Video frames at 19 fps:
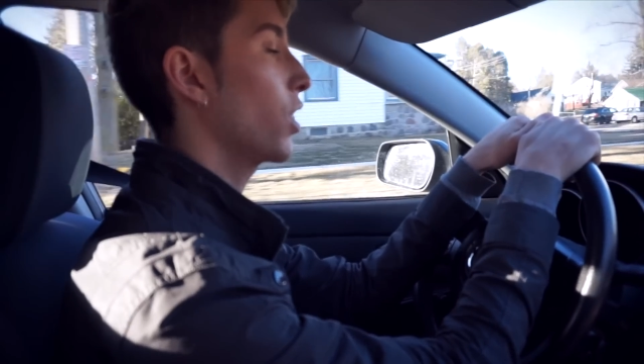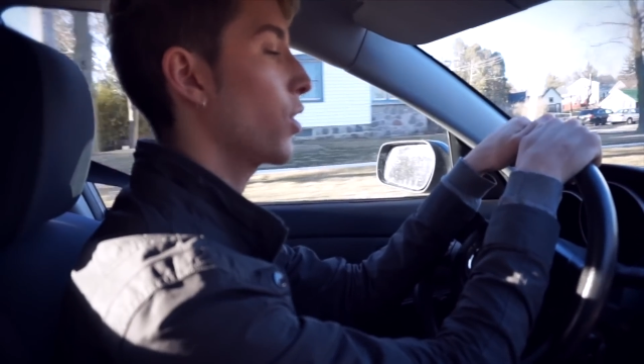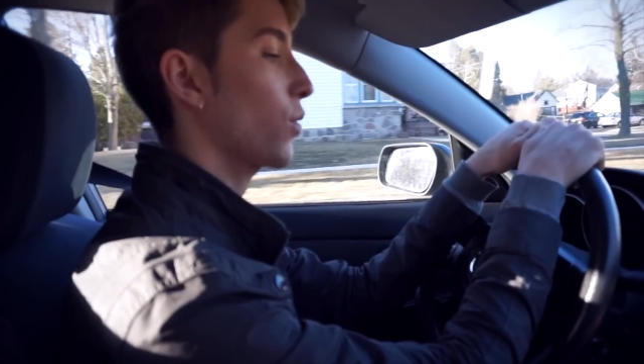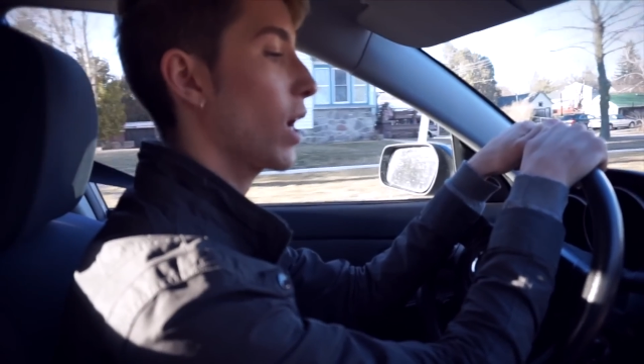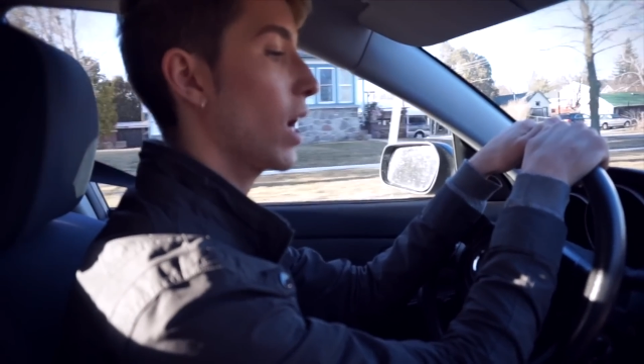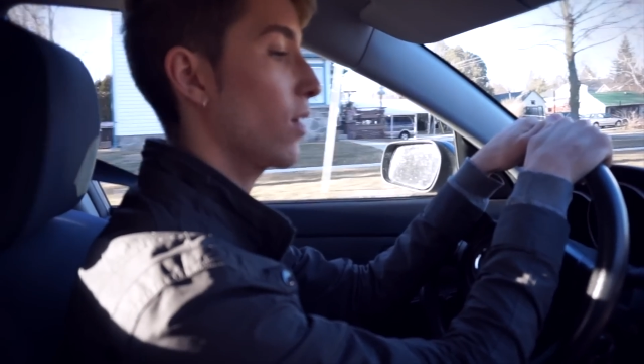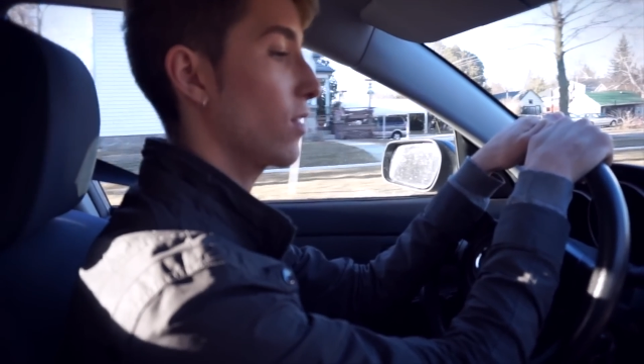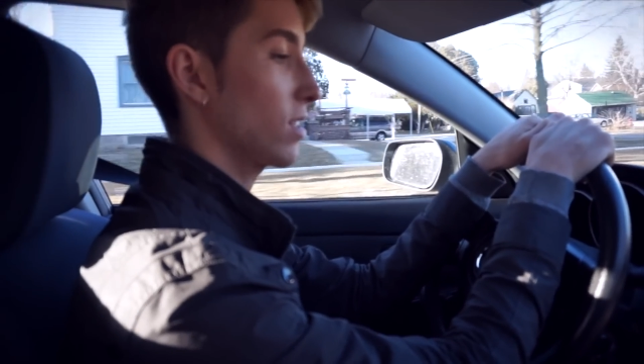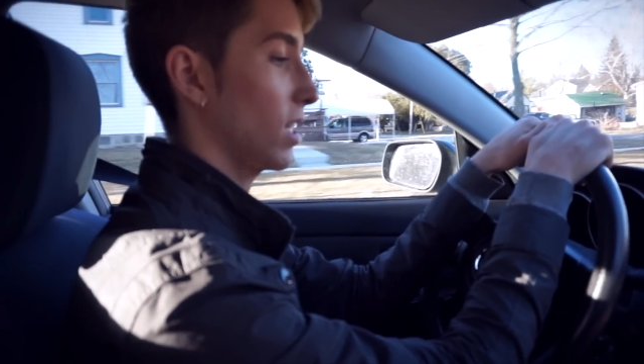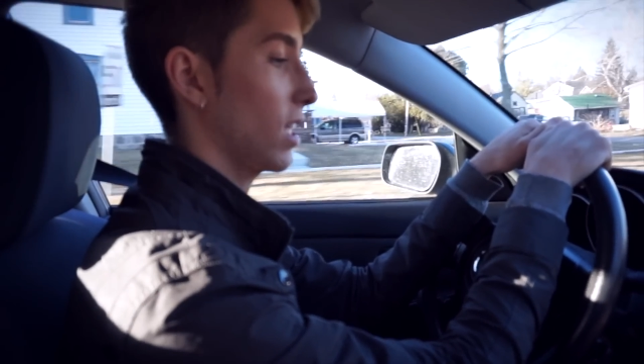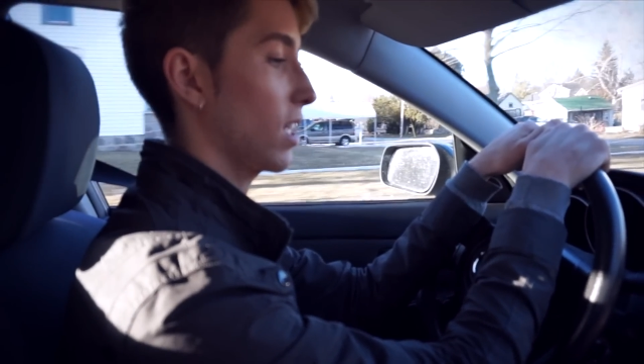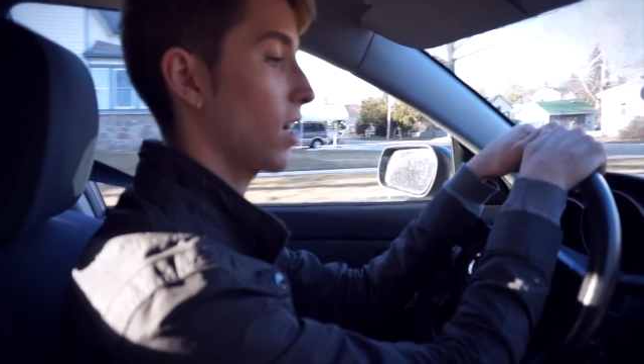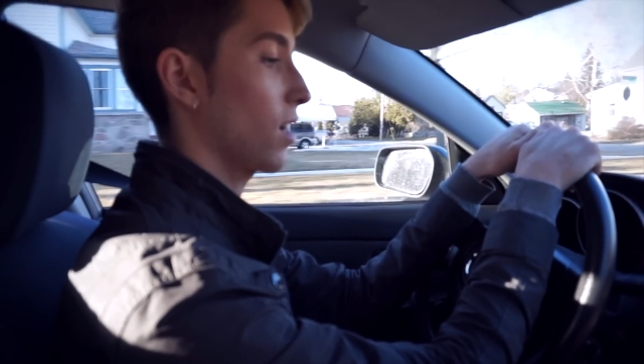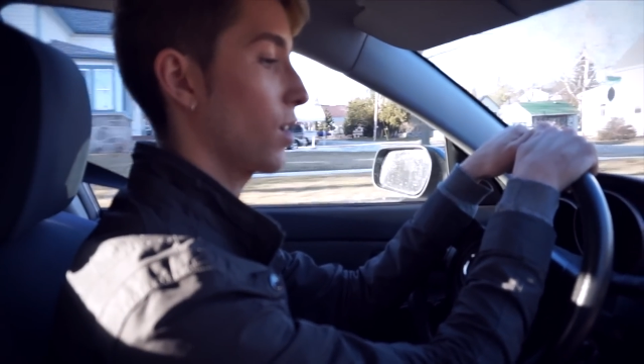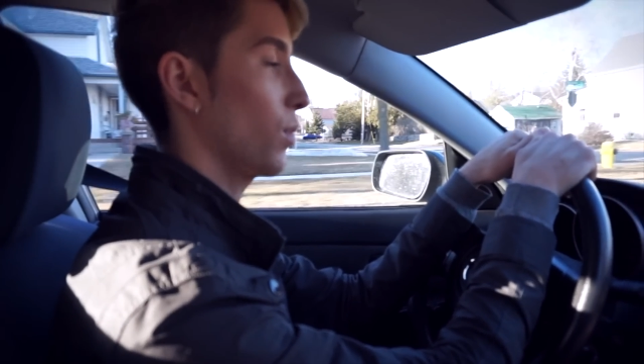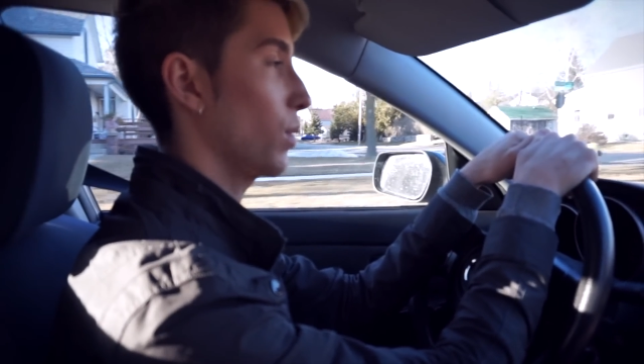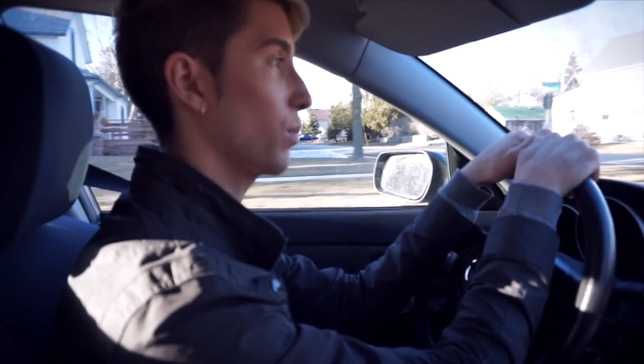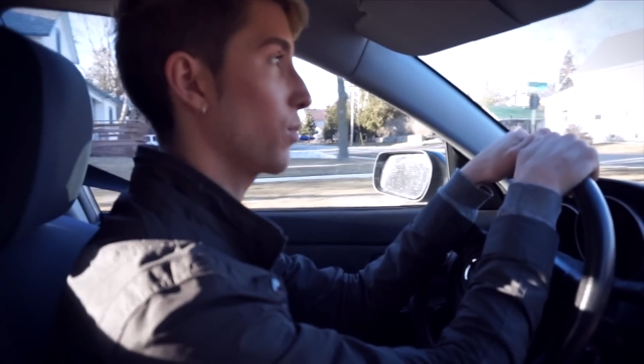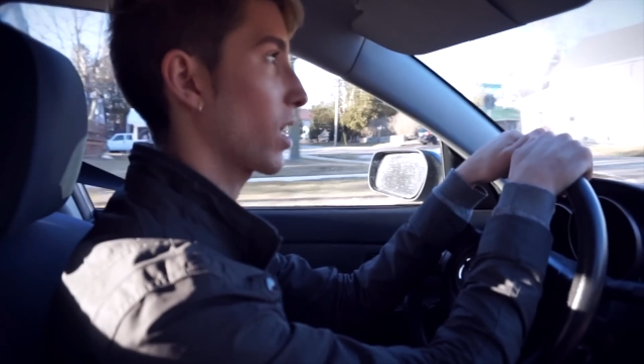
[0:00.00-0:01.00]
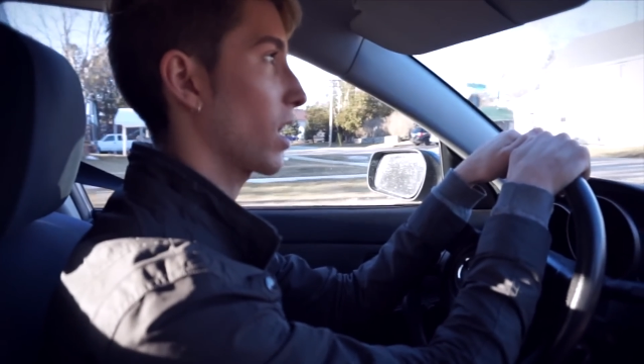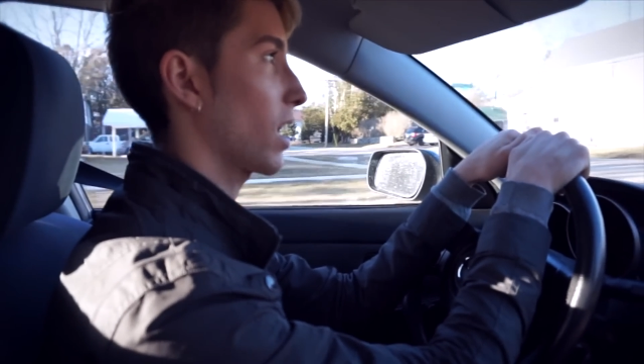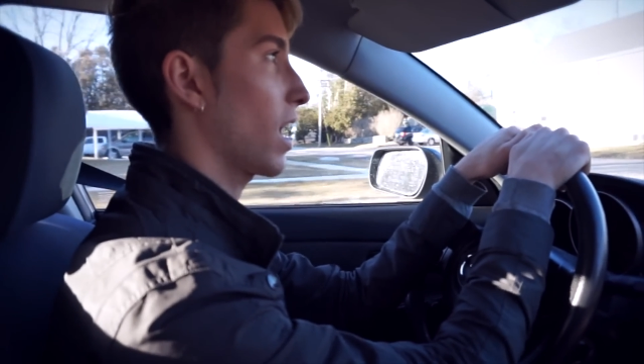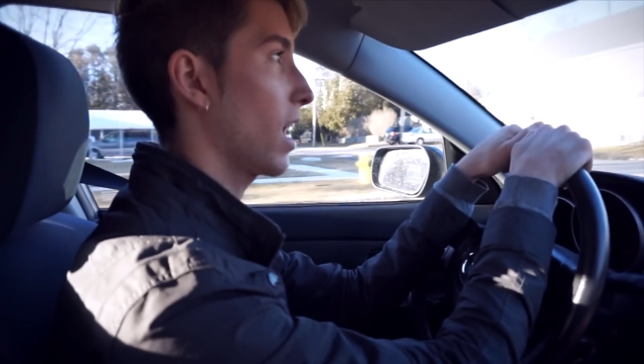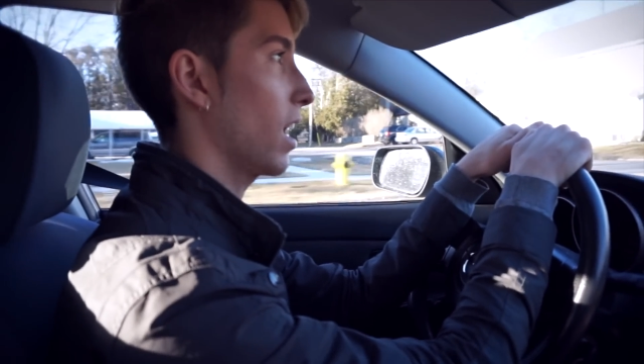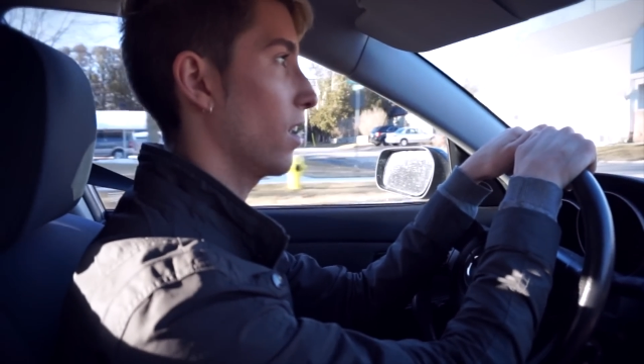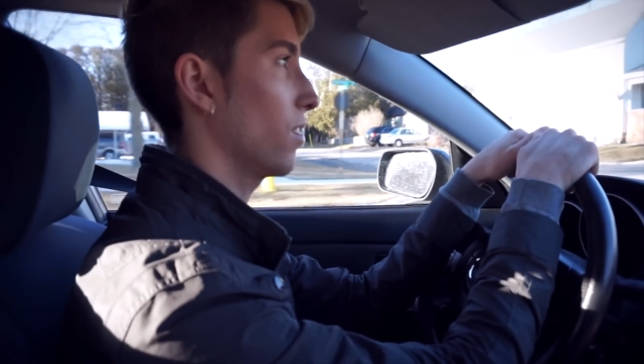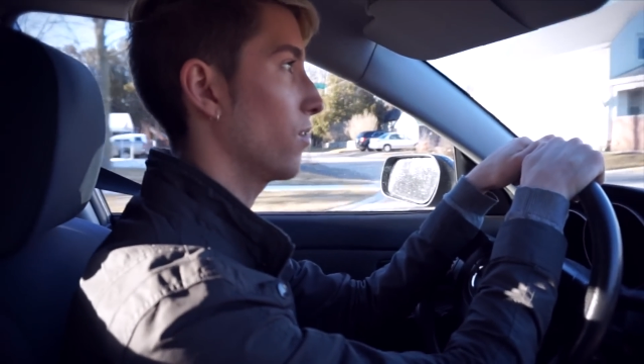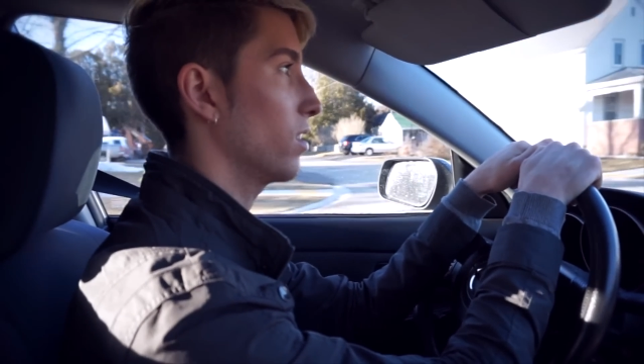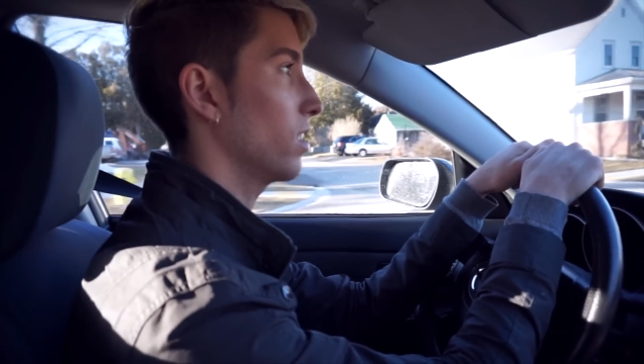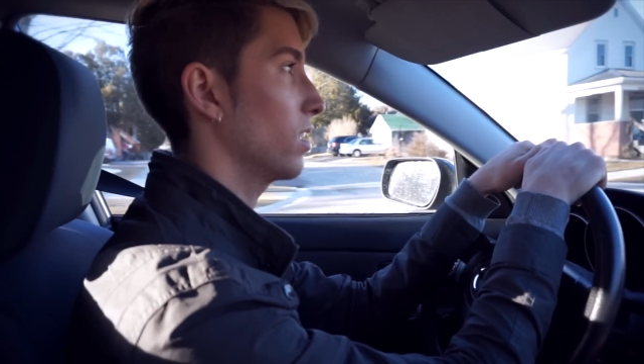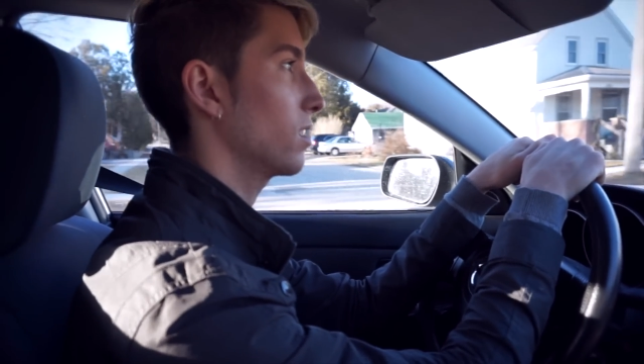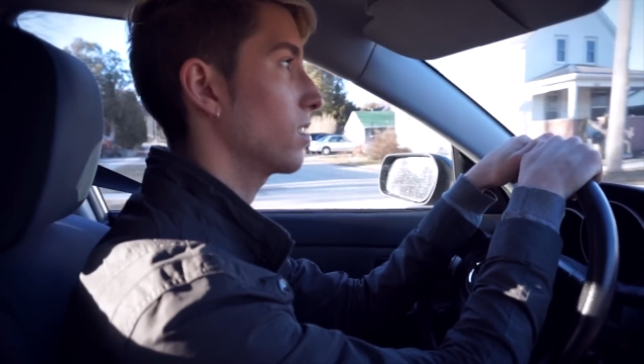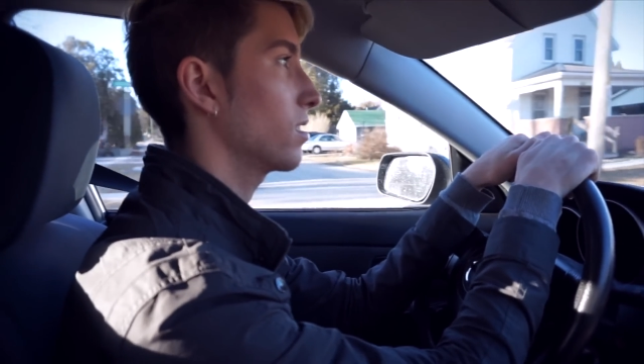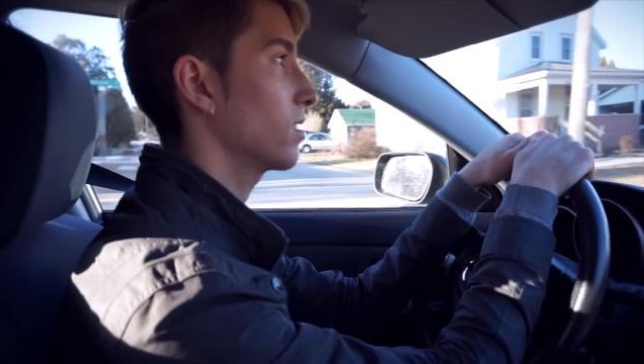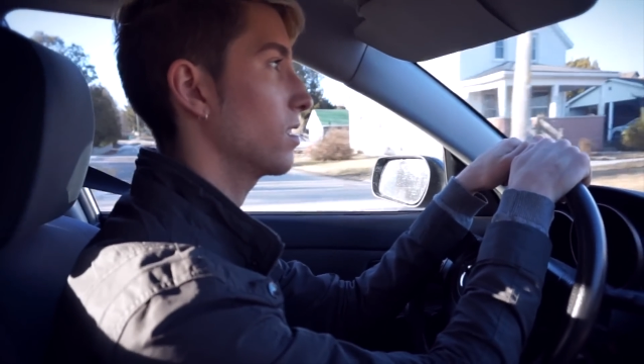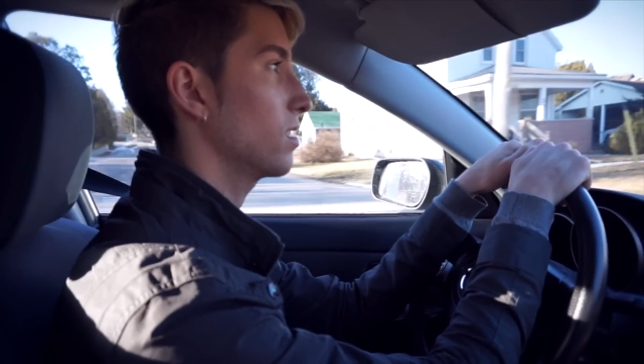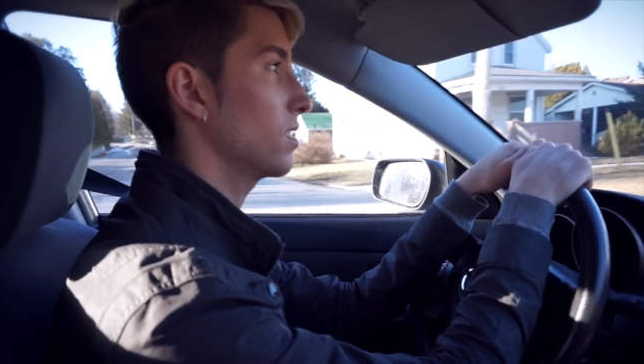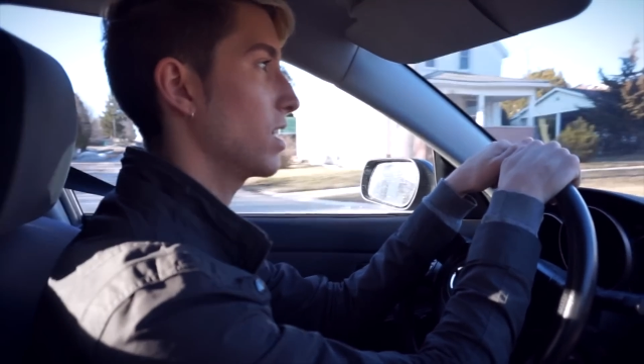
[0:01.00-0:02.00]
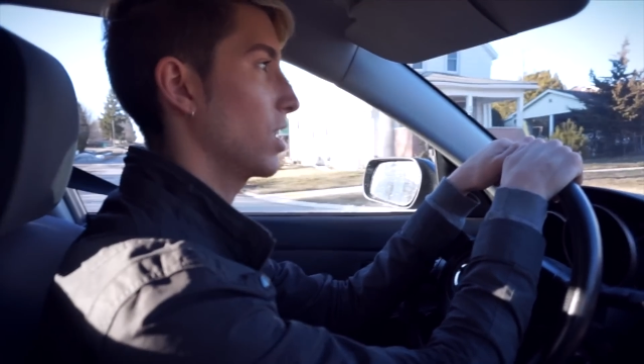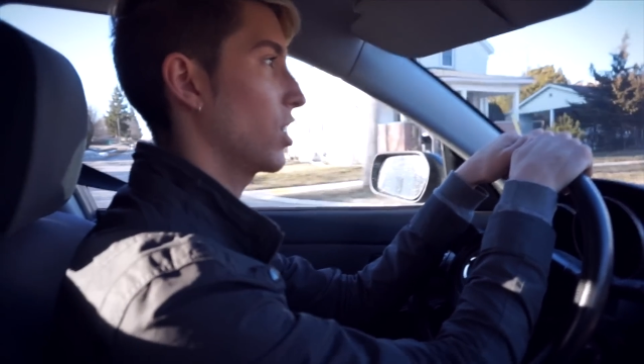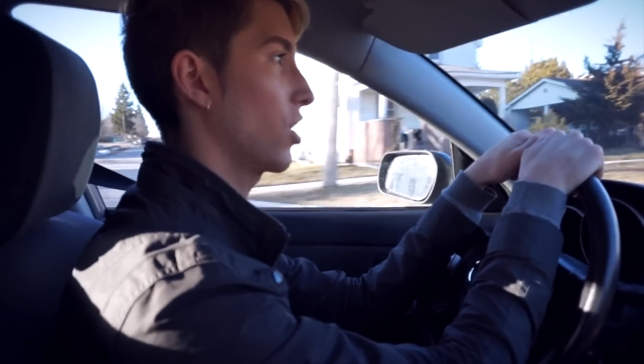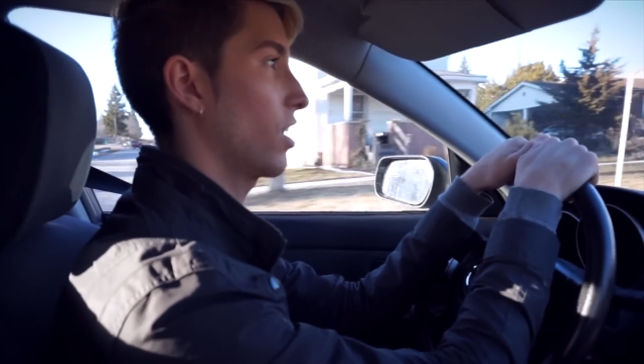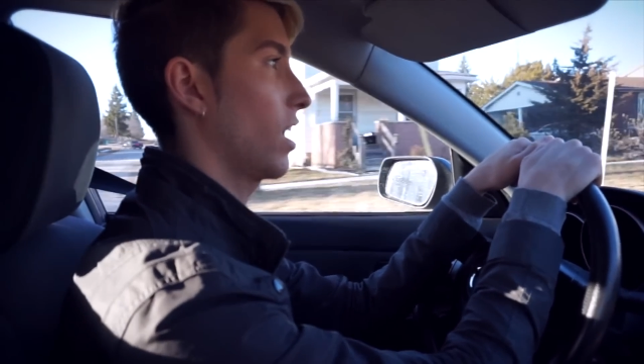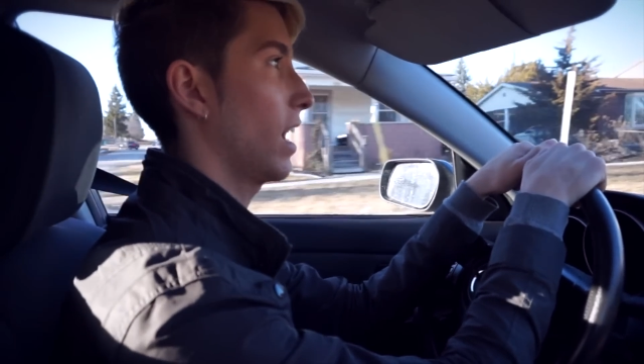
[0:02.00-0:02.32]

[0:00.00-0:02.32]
3 hours later when we're gonna have dinner